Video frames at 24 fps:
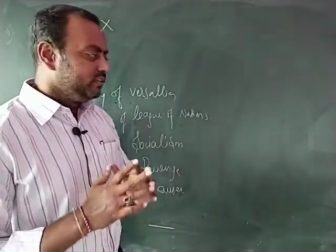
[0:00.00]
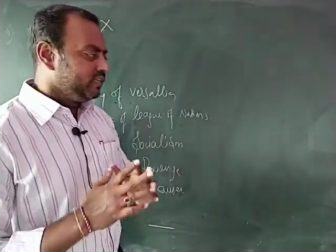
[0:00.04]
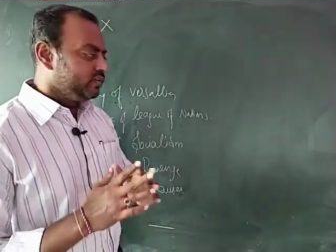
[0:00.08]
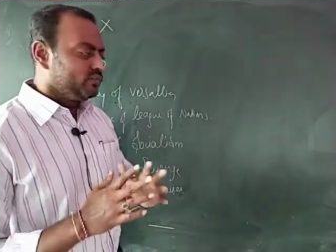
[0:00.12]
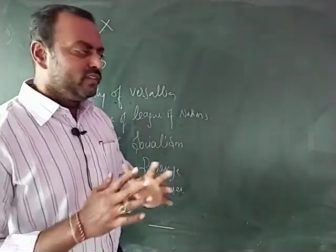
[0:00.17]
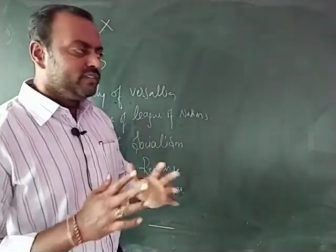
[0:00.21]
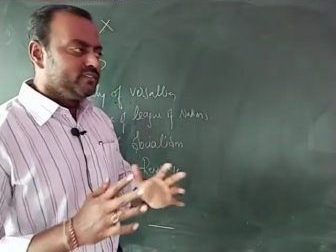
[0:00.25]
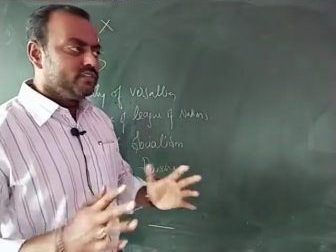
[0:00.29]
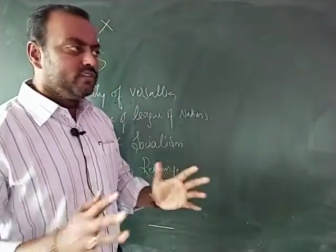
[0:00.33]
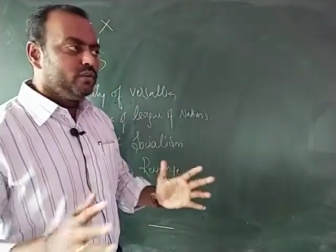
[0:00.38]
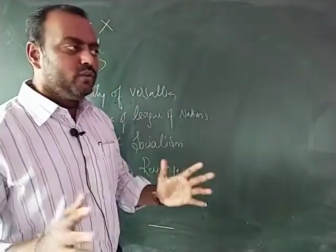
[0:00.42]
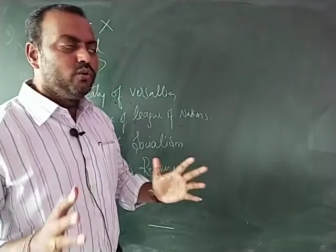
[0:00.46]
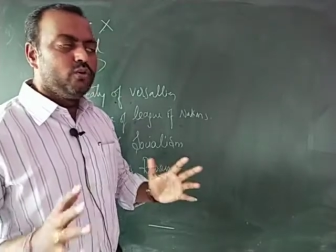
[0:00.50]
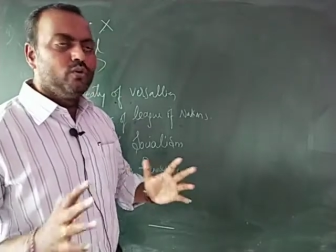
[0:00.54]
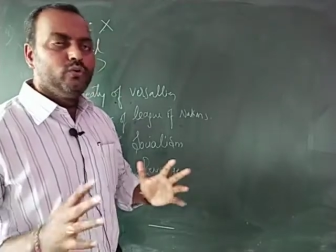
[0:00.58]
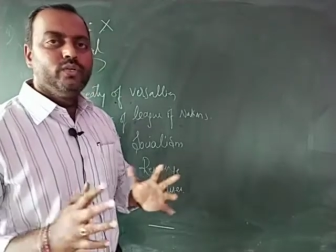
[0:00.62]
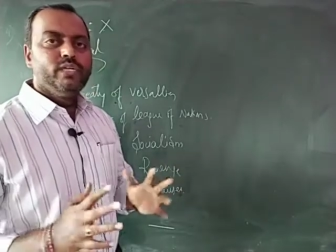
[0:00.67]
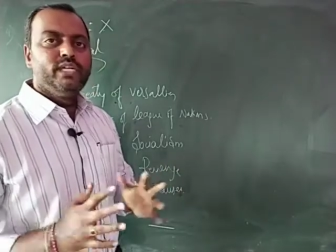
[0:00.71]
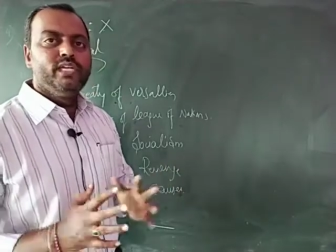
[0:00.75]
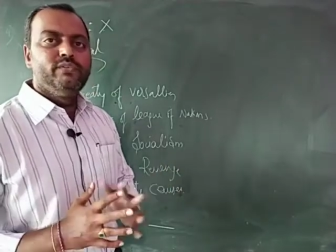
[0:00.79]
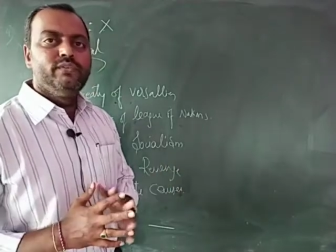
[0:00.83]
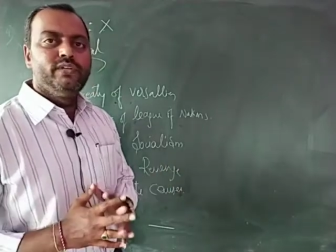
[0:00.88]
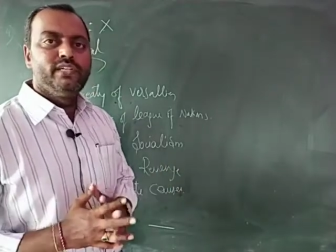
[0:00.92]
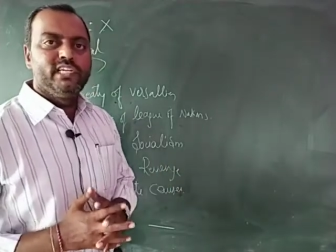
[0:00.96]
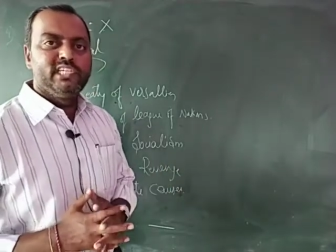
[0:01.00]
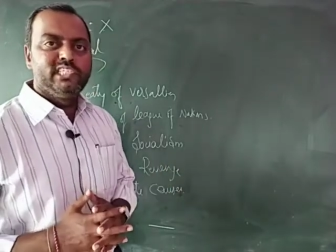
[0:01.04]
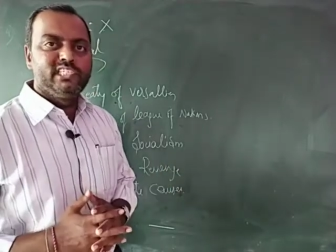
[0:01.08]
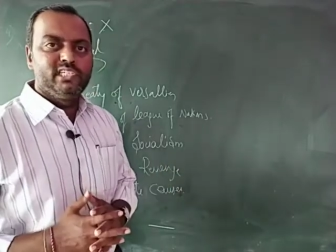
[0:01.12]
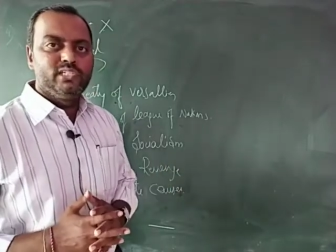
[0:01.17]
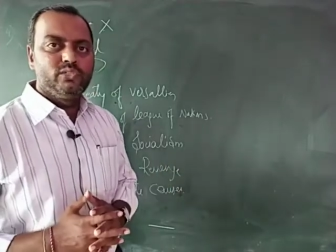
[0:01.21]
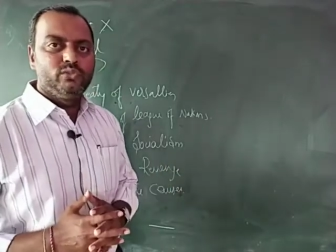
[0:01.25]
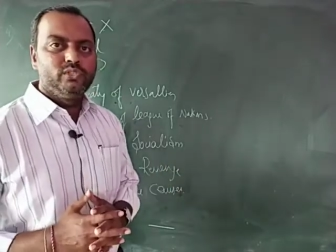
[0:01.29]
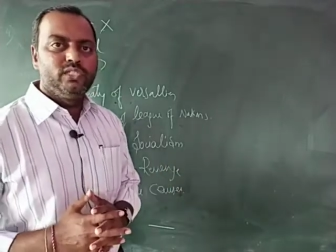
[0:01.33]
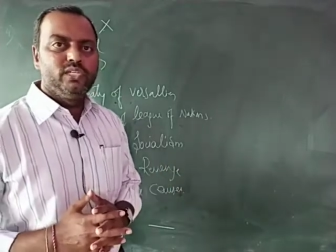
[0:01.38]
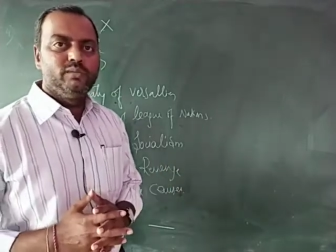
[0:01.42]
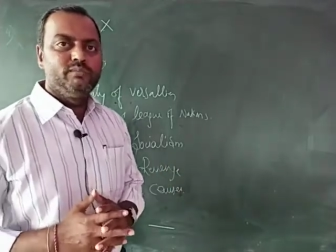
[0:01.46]
There was no
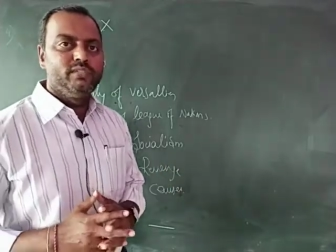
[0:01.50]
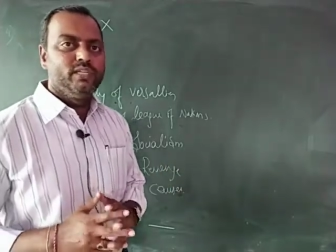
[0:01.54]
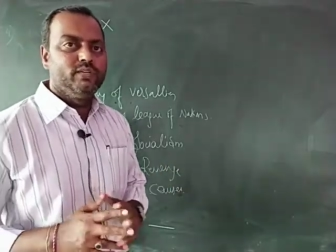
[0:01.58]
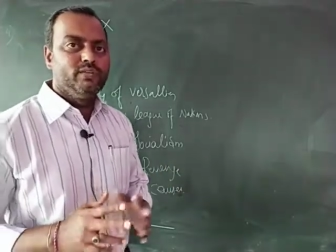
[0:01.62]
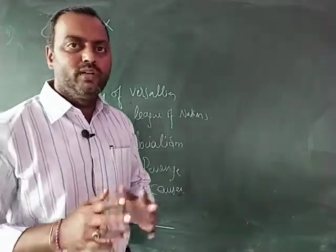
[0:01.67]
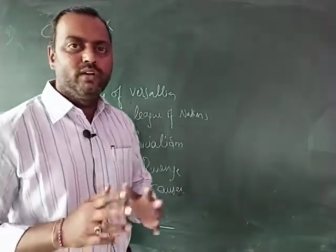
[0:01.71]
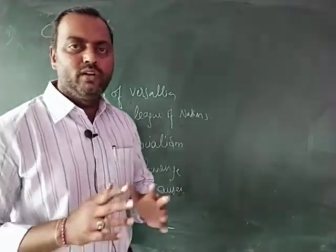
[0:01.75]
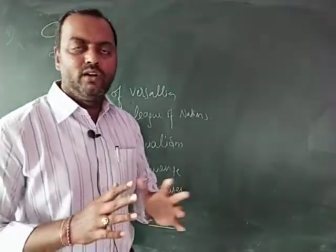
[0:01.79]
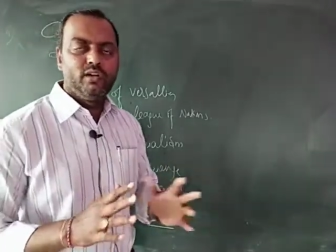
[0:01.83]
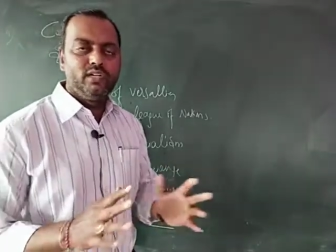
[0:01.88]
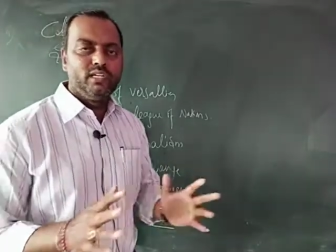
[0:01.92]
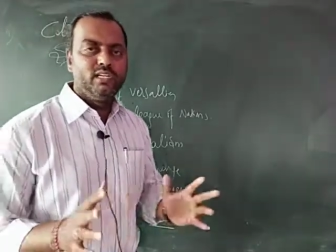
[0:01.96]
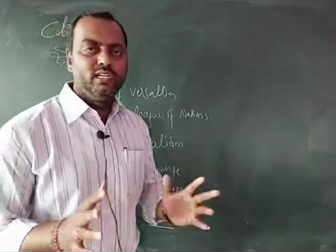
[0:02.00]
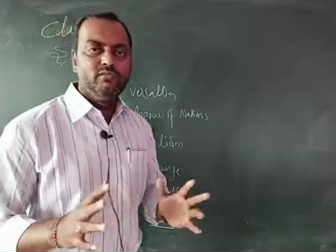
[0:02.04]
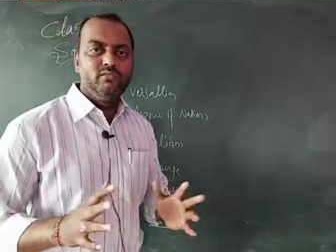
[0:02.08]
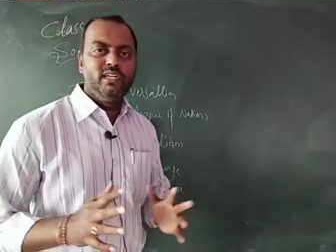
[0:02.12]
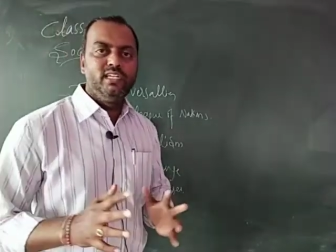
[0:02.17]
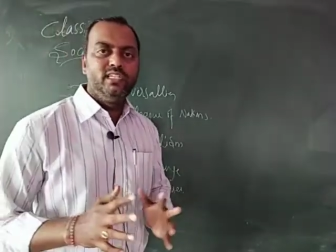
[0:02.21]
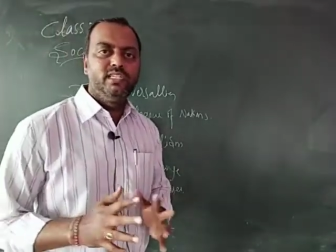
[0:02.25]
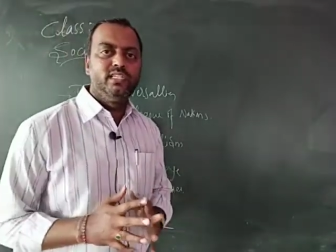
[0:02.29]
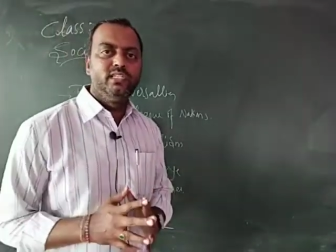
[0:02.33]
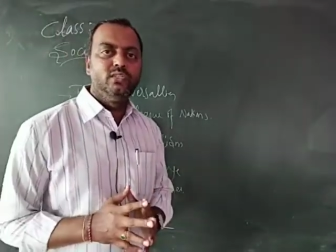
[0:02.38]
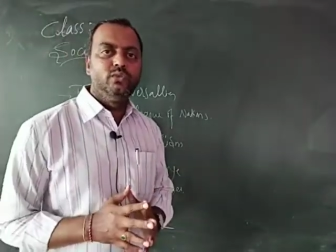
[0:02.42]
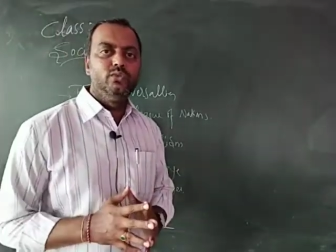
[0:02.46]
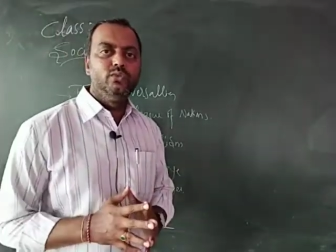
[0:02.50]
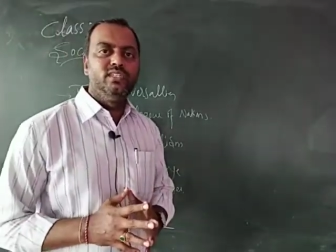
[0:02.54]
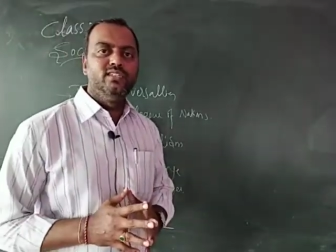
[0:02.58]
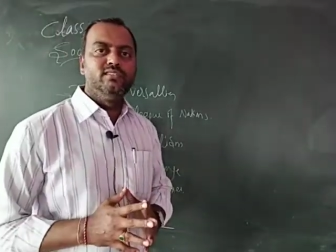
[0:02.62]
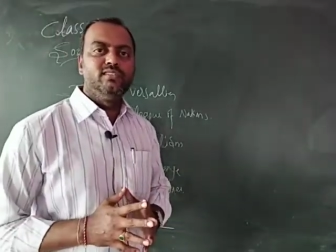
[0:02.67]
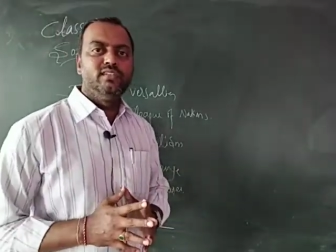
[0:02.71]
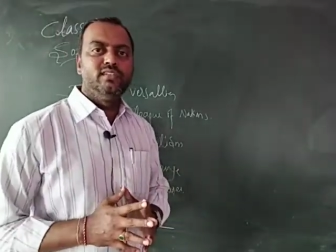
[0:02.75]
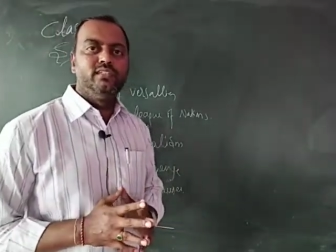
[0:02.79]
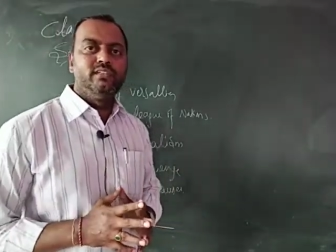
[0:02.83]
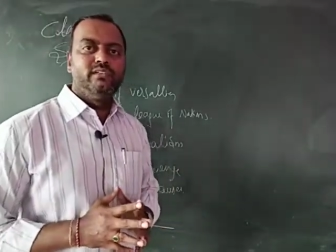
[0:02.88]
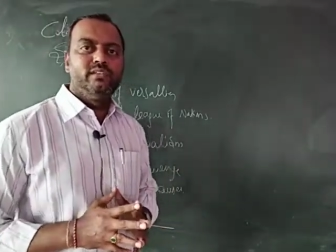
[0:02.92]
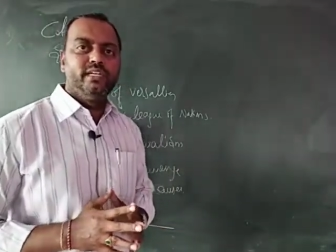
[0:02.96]
invitation to them. They were not invited to this
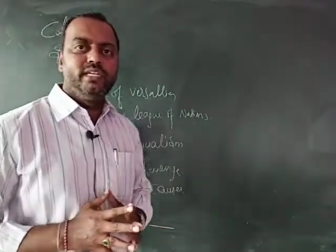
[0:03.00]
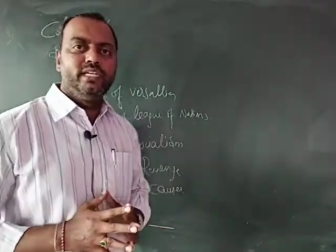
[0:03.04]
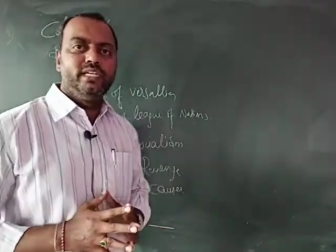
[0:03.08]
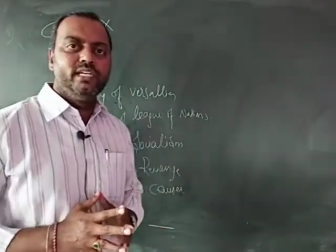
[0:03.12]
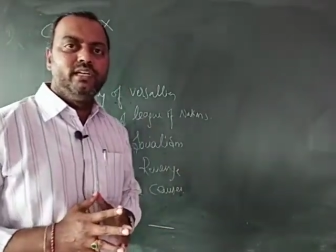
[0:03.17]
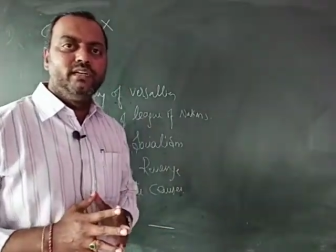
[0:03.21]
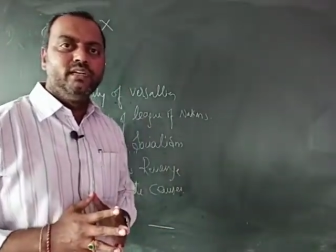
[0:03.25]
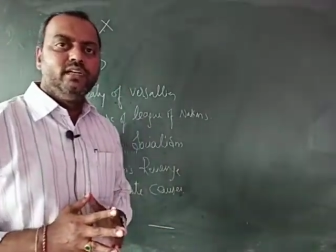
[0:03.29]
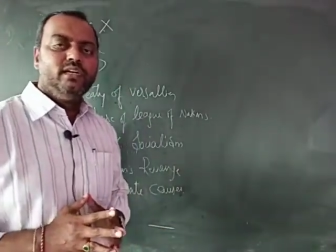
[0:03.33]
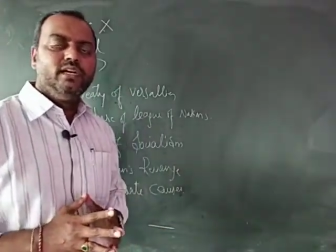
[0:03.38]
treaty.